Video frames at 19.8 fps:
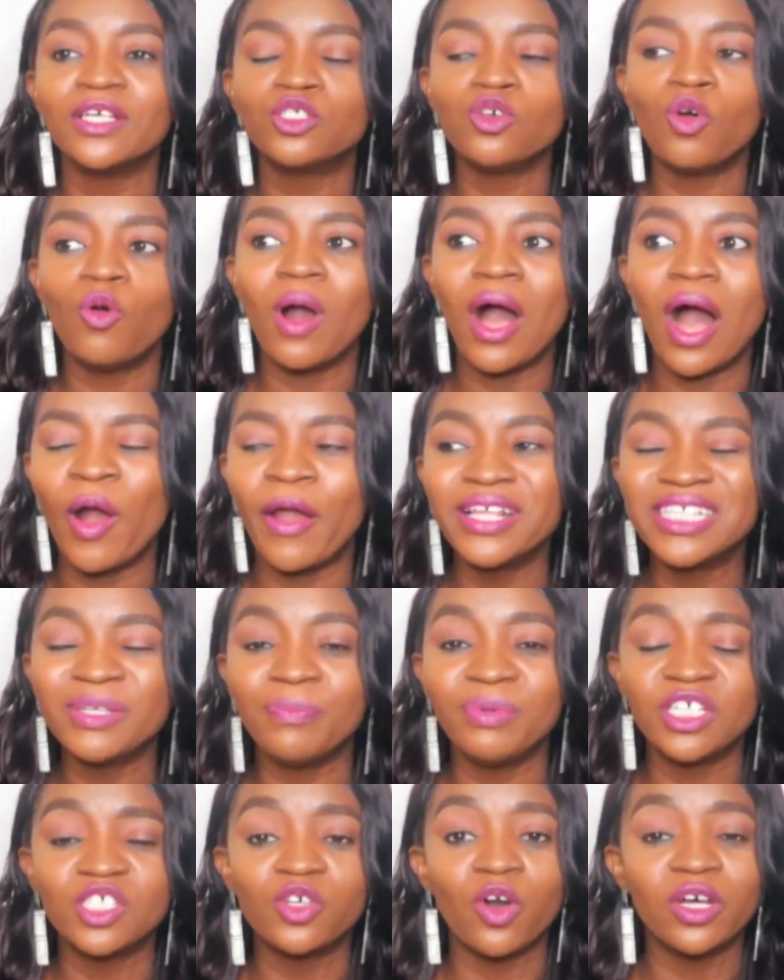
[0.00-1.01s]
So we're going
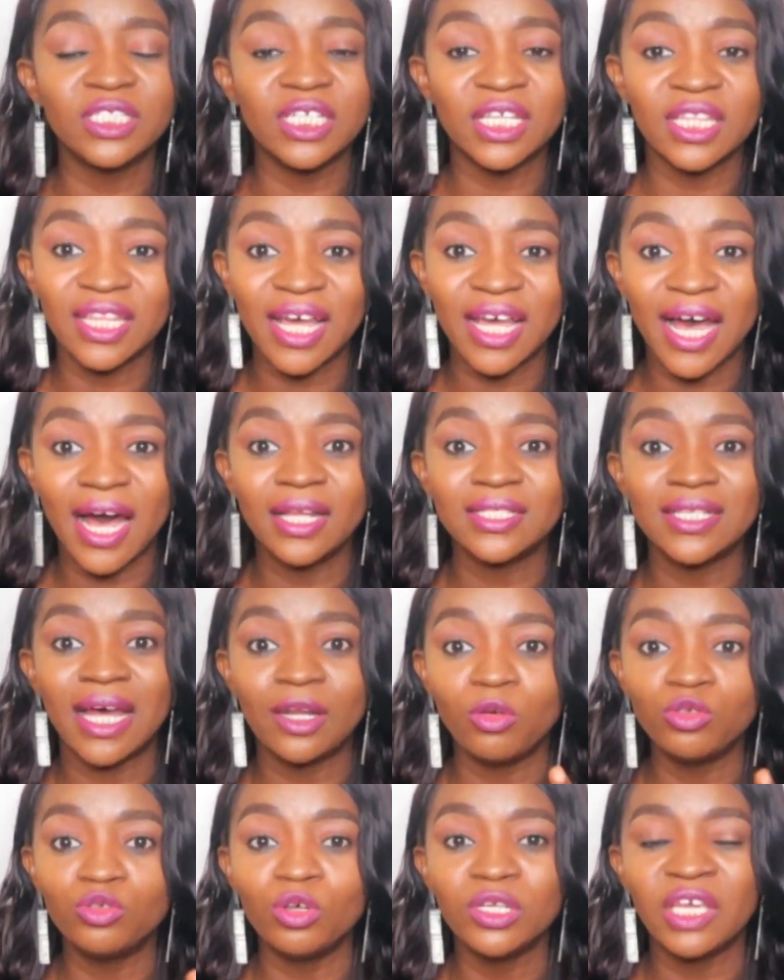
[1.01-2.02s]
to be discussing that
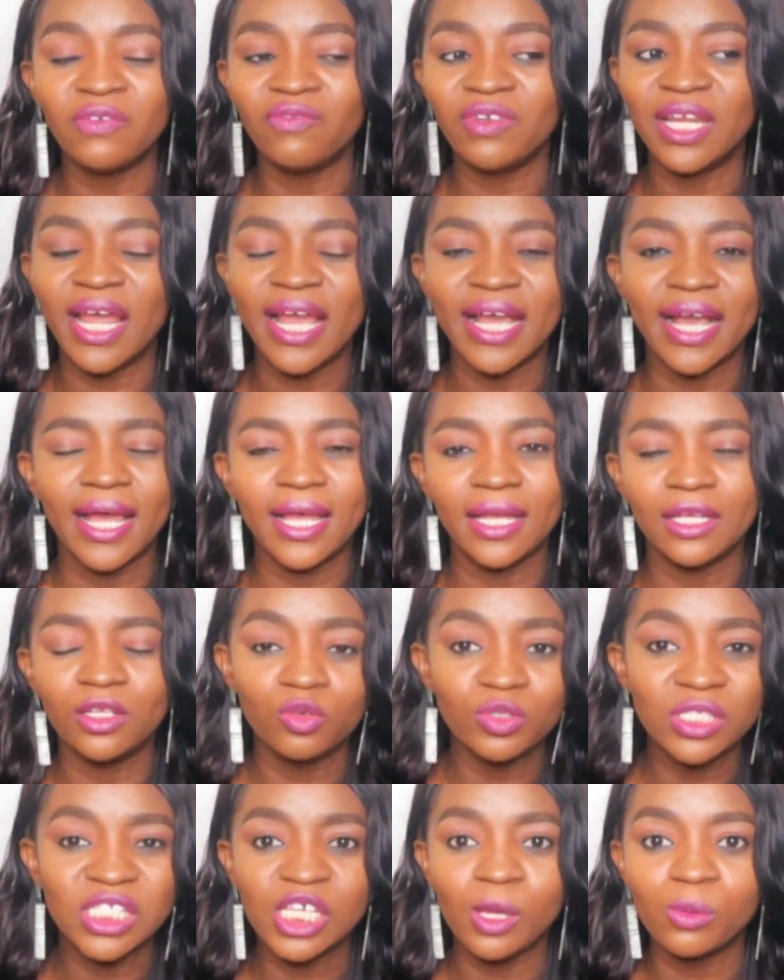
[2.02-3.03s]
and also giving, like,
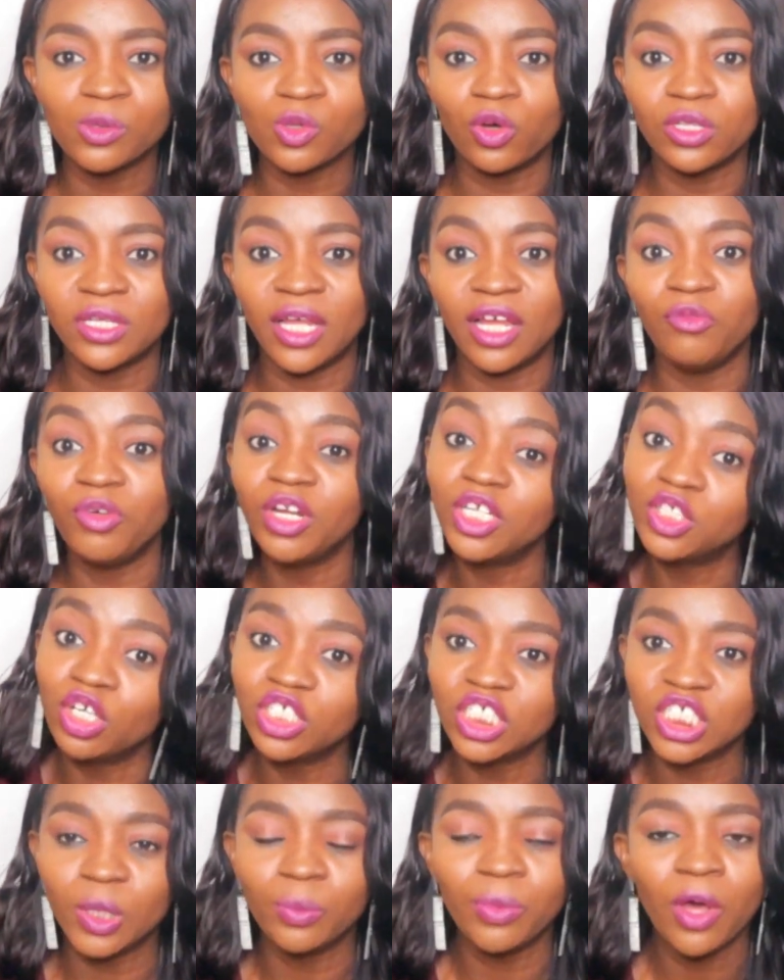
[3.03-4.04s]
you know, tips on
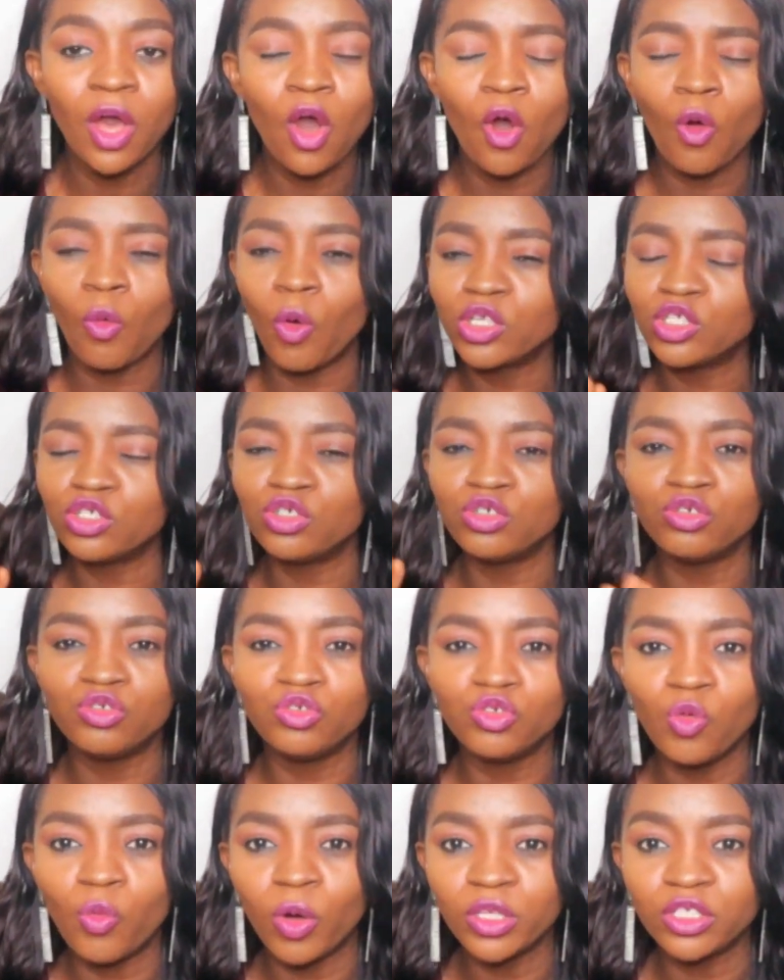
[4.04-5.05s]
relationship, what you
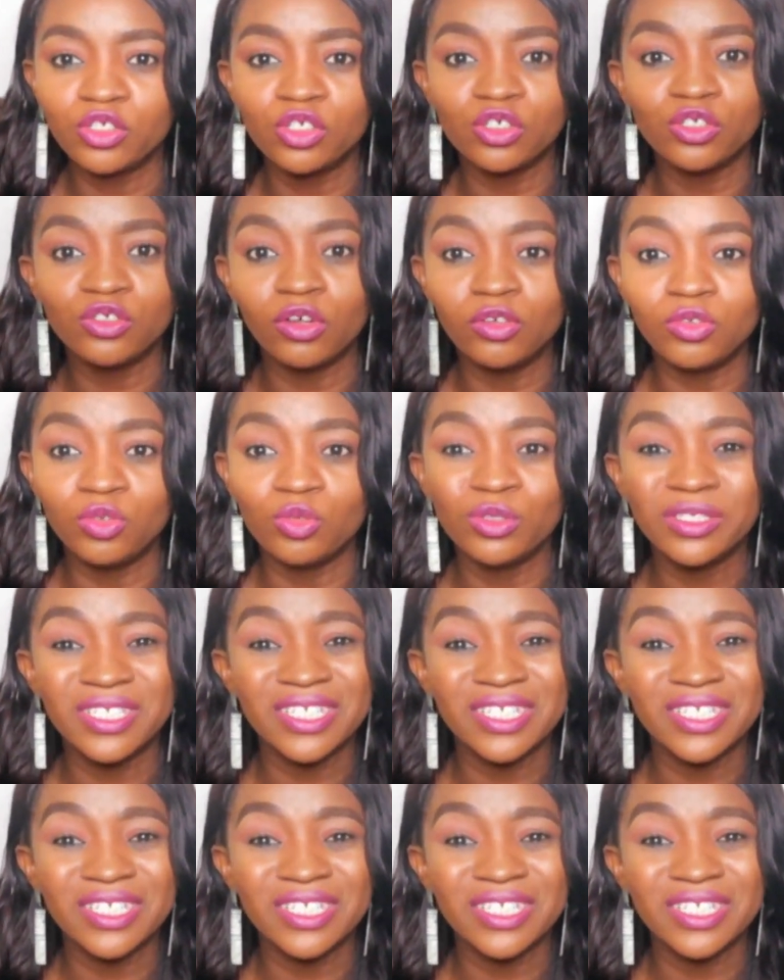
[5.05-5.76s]
should do, what you should not do.